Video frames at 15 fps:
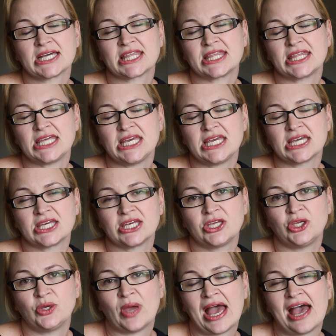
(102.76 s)
I
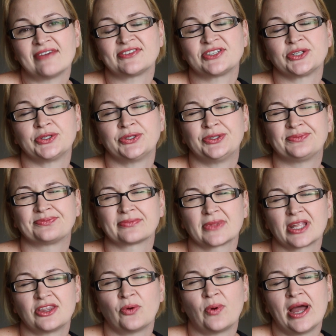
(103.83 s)
think you have to,
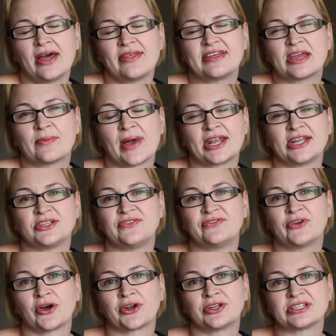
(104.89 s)
and the way I think about it is
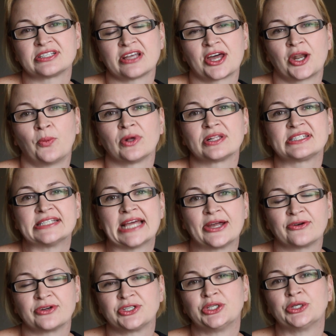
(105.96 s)
you've got to decide on what's
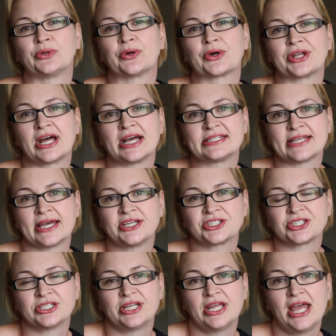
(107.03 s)
sacred to your
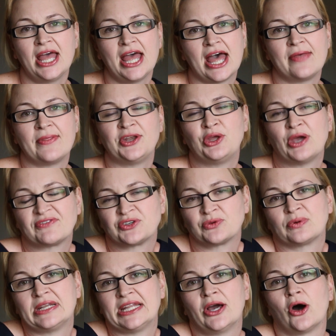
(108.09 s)
organisation, and then you have
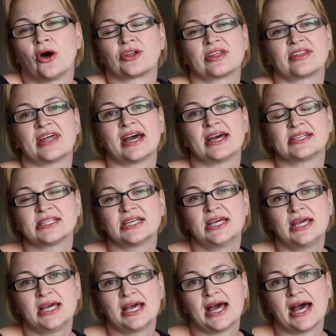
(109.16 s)
to really honour that.
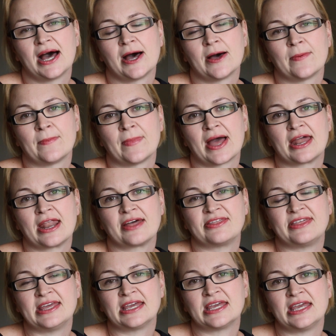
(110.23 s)
And I
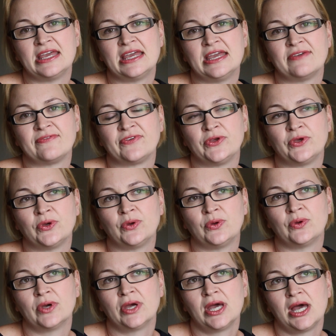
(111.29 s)
think if
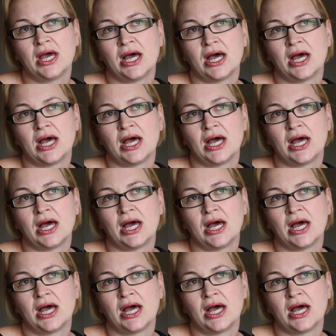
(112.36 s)
you